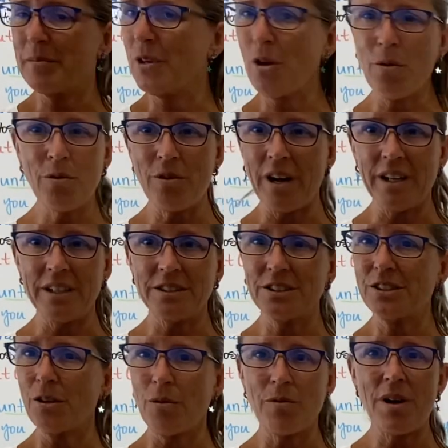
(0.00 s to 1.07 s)
No grains,
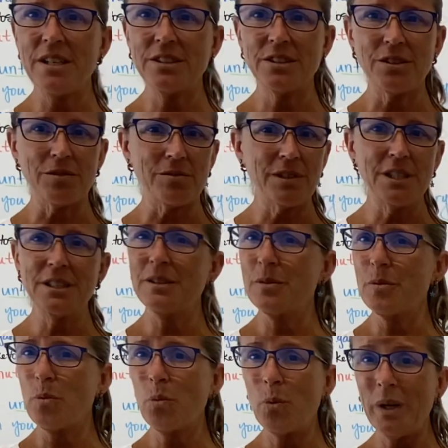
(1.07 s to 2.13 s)
no rice, no
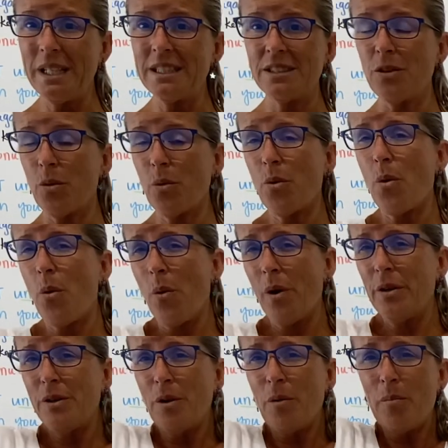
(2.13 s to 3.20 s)
wheat, no
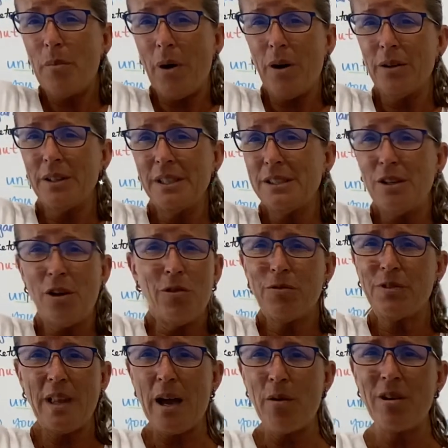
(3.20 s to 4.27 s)
corn, no barley, no
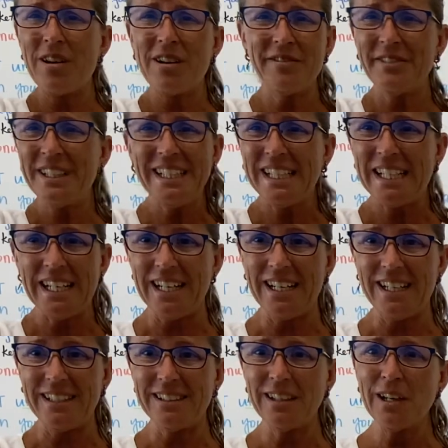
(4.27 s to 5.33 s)
flour of any
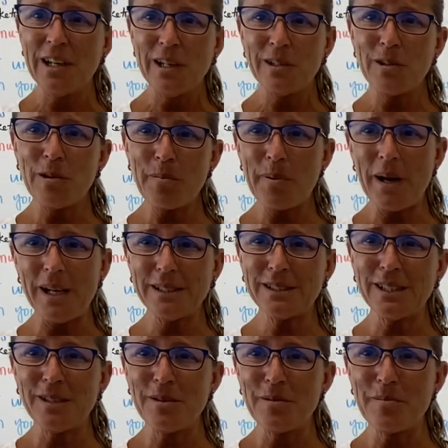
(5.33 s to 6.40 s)
kind, no pasta,
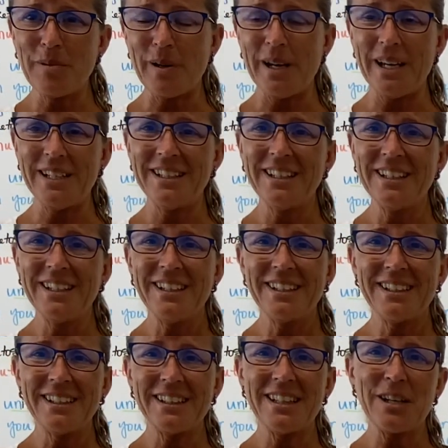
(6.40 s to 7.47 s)
no bread.
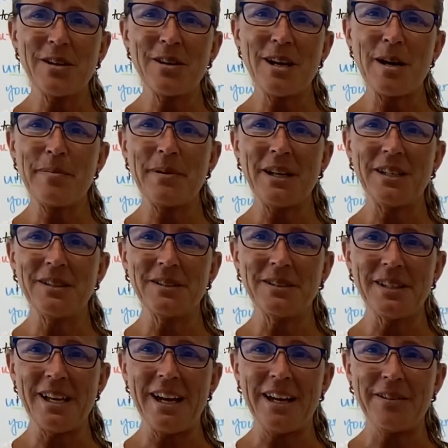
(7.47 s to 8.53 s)
Get that crap out of your
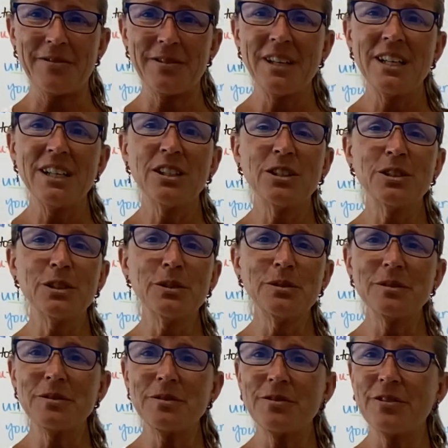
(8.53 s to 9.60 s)
life.
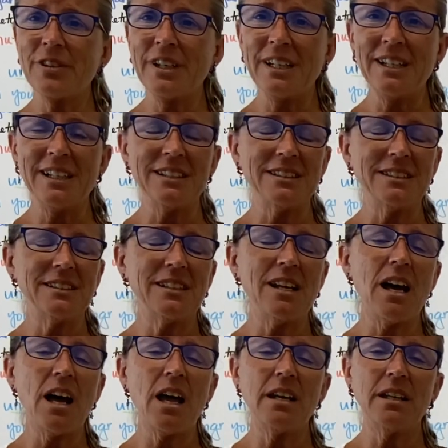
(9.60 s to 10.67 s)
Gluten-free is
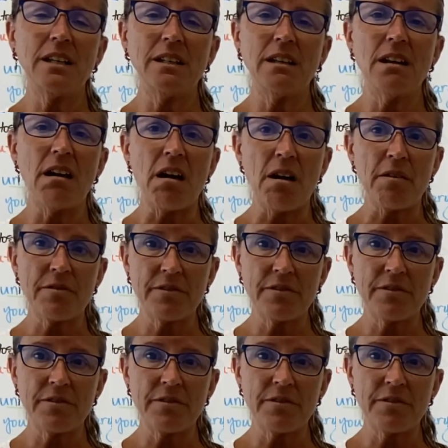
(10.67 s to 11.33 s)
not enough.